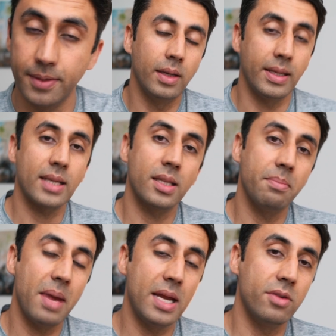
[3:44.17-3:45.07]
And that's the
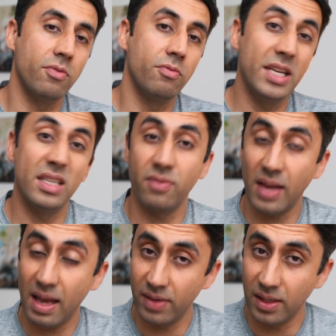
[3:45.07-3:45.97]
main reason
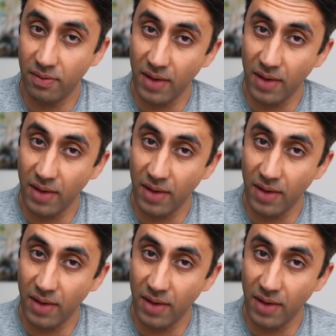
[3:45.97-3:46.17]
for having the